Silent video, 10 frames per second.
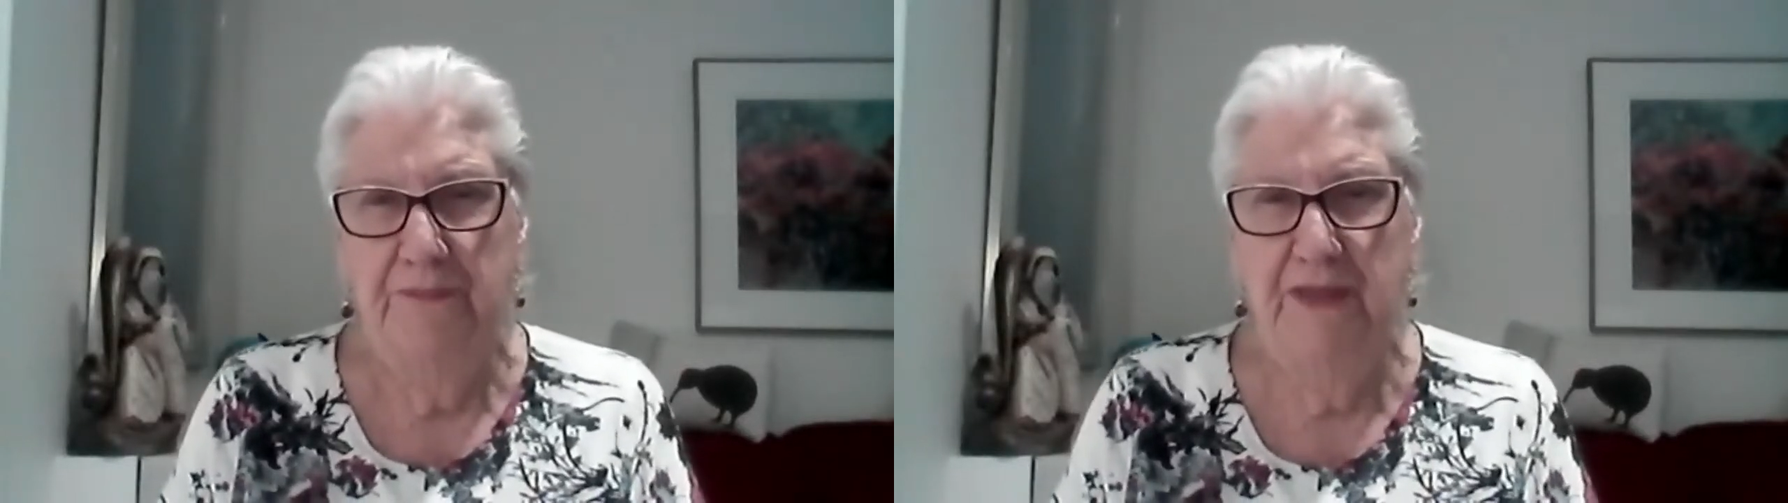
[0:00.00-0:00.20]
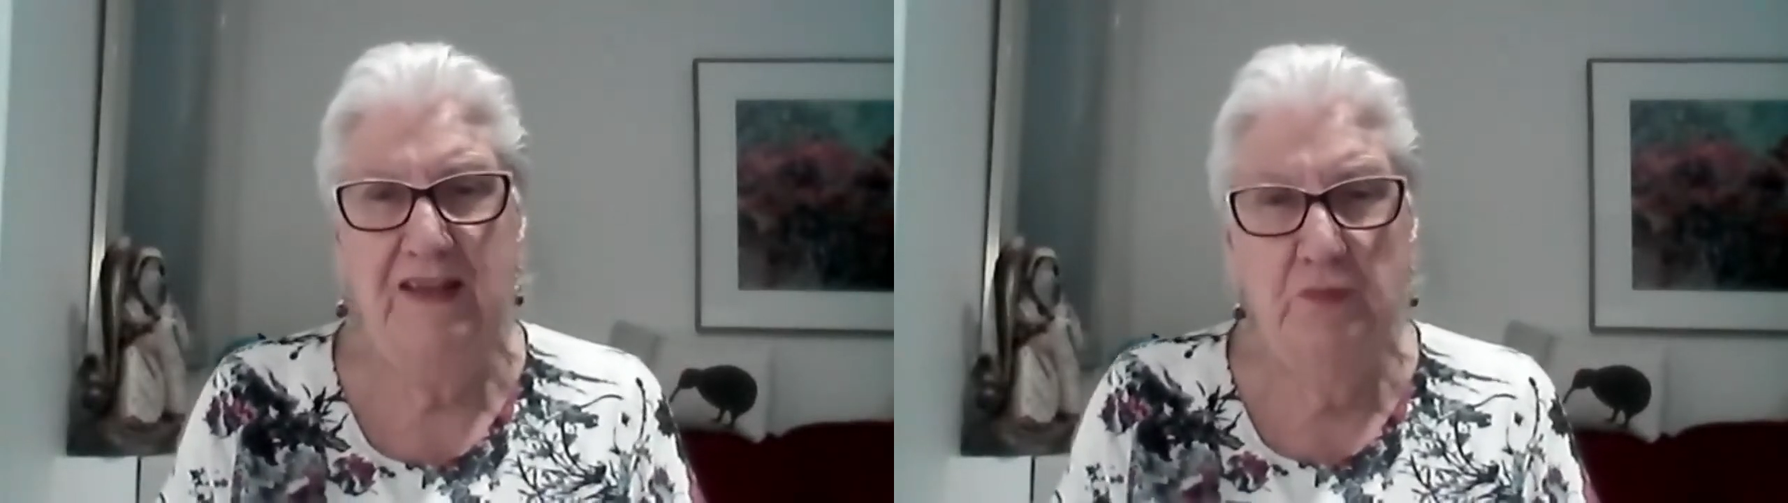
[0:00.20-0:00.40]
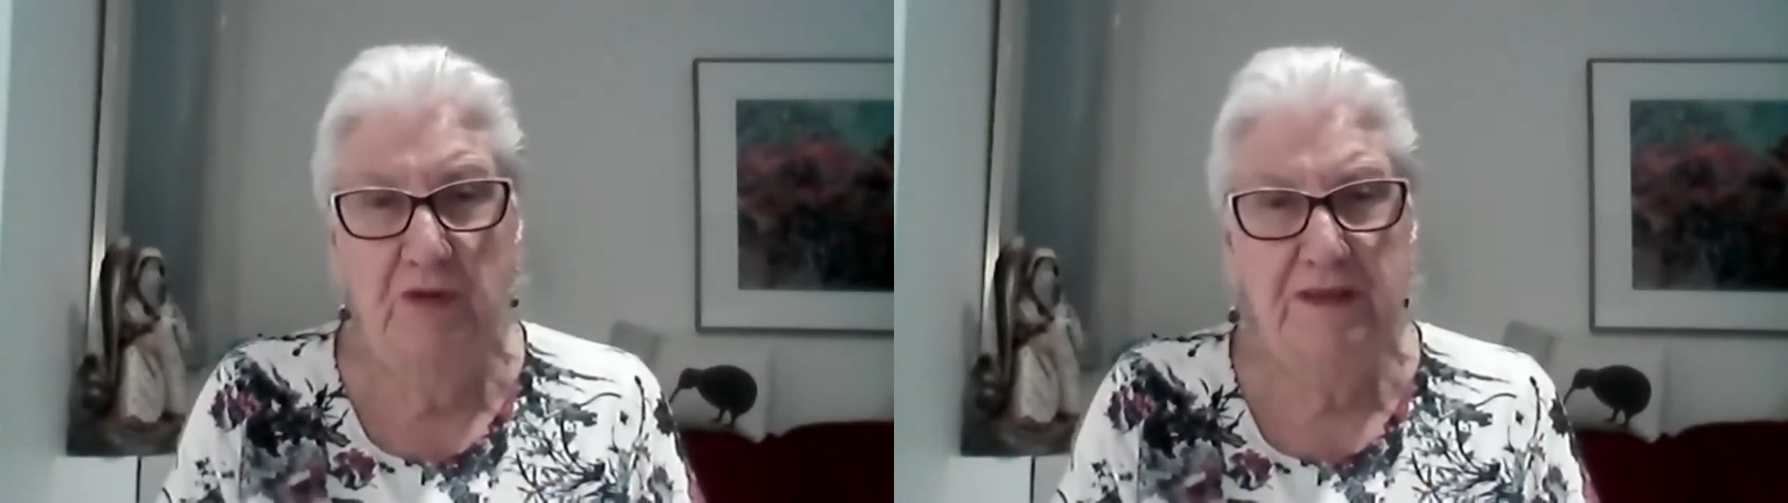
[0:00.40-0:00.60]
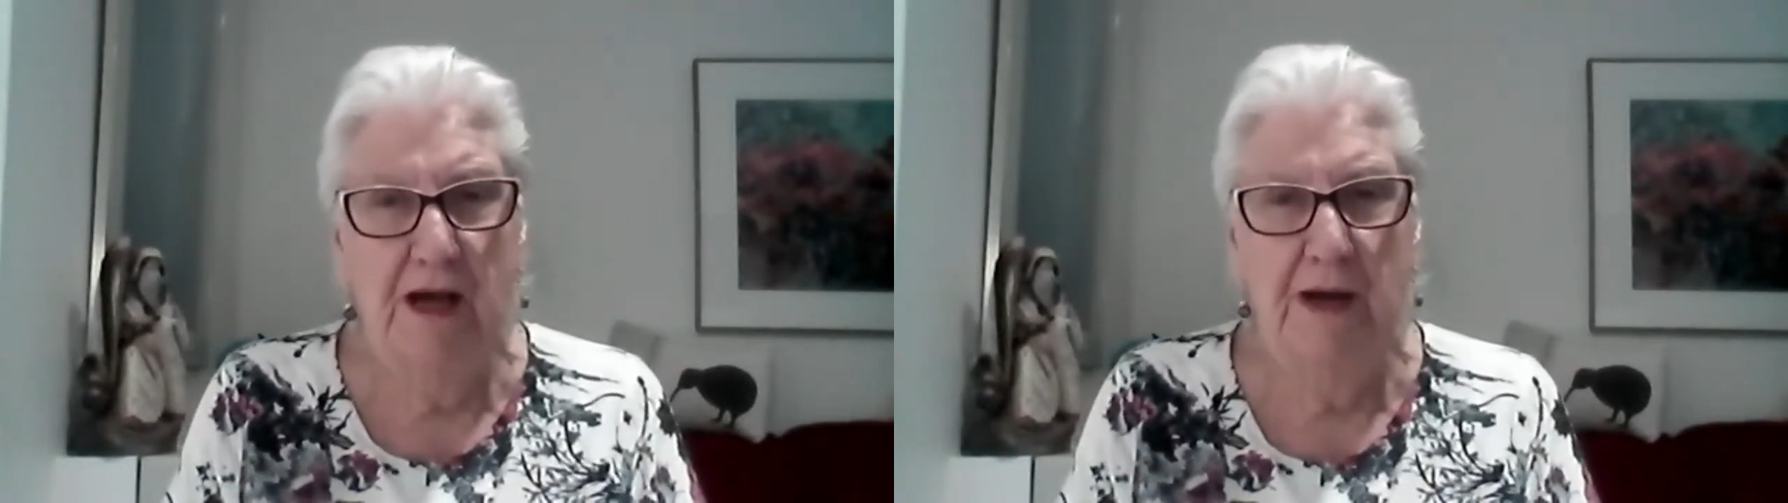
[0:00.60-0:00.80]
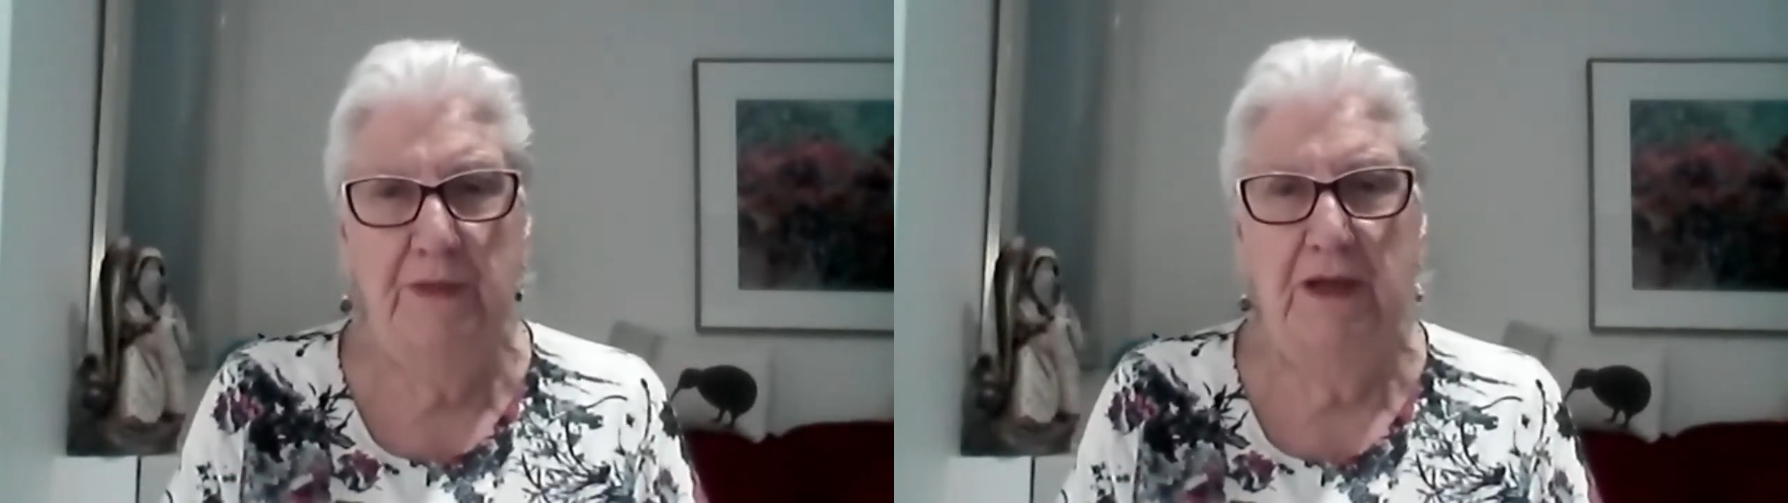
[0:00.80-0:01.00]
That's what's
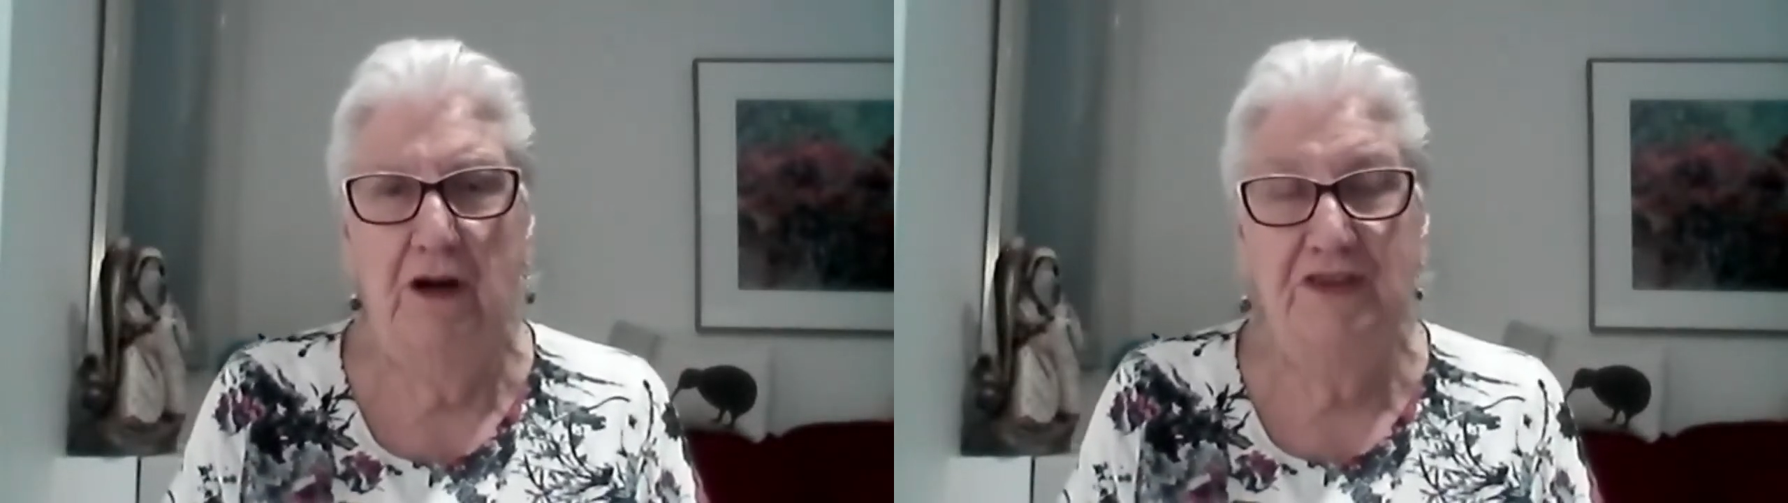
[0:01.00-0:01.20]
coming.